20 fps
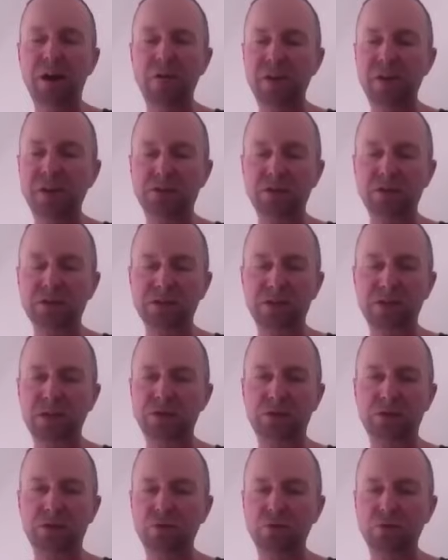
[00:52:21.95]
they just
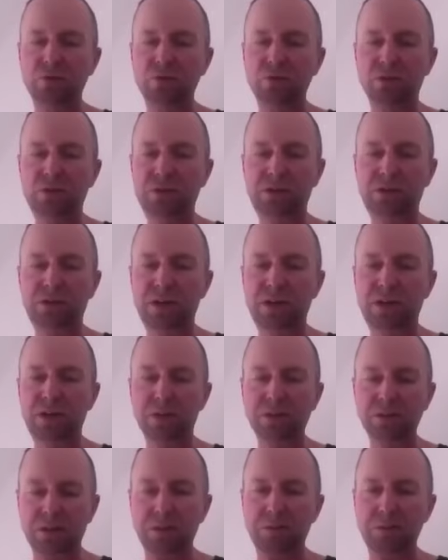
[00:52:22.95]
need to keep
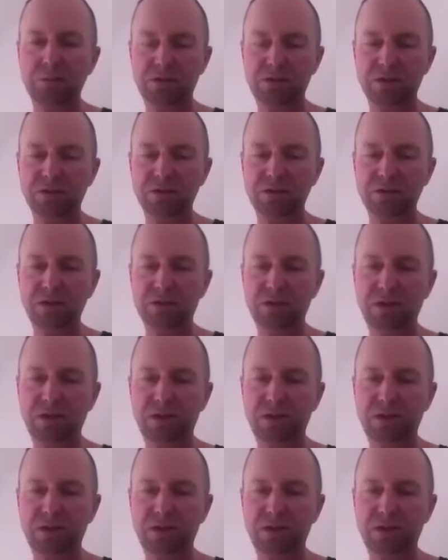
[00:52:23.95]
it zipped and